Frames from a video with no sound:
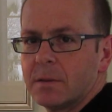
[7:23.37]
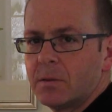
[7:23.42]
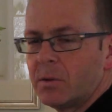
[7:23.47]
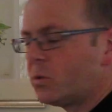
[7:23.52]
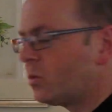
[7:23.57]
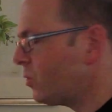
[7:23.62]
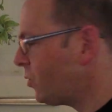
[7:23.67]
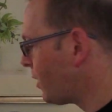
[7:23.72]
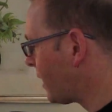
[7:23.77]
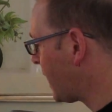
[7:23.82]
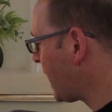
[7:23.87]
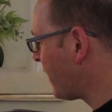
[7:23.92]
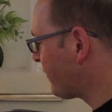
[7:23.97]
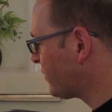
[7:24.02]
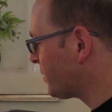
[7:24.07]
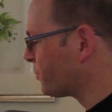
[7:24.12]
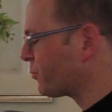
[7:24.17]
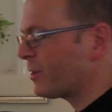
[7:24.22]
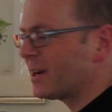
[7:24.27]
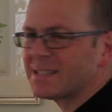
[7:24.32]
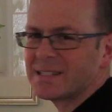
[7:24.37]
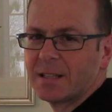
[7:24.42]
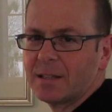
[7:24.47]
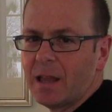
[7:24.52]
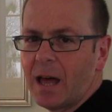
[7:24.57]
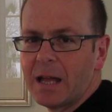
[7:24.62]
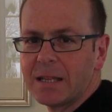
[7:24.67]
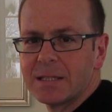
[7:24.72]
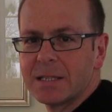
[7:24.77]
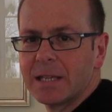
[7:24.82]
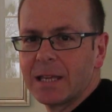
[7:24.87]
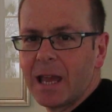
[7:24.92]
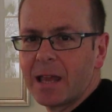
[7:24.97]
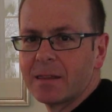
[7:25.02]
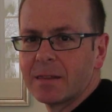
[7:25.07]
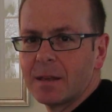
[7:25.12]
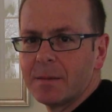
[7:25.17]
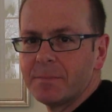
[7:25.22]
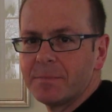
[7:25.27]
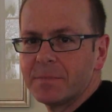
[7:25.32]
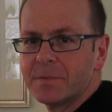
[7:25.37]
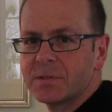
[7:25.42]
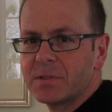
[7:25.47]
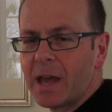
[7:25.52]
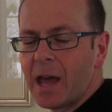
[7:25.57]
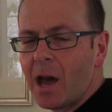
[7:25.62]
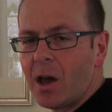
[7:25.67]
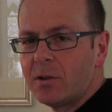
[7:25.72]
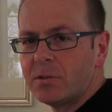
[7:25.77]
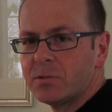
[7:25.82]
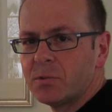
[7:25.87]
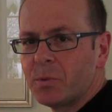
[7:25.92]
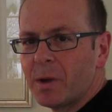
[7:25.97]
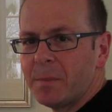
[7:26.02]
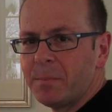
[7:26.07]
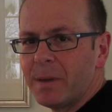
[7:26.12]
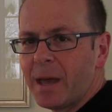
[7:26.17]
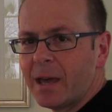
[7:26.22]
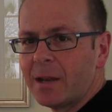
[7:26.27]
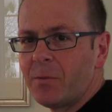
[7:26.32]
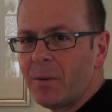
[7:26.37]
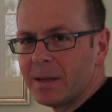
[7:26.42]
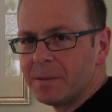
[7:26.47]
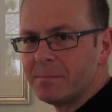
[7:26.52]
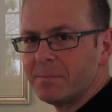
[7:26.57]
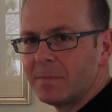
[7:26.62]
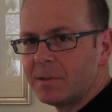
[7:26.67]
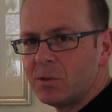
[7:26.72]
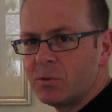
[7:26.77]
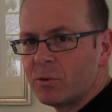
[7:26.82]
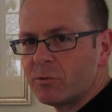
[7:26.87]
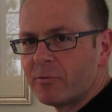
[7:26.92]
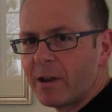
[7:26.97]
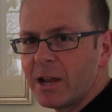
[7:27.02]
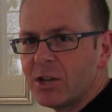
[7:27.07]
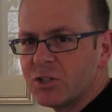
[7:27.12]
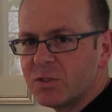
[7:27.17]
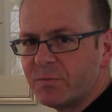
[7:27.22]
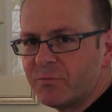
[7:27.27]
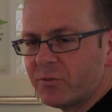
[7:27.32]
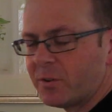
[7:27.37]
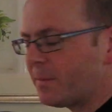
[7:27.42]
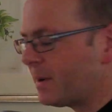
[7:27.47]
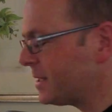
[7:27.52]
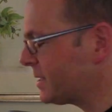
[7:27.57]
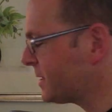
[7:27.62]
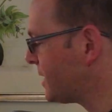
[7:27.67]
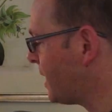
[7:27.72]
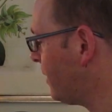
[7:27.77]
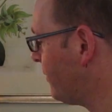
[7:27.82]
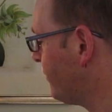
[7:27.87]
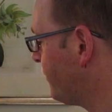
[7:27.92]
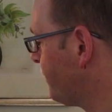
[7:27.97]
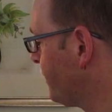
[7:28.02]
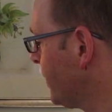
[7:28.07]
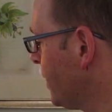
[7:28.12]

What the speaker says: Ooh, I have to press a lot to get them. So how do I arrange them for myself?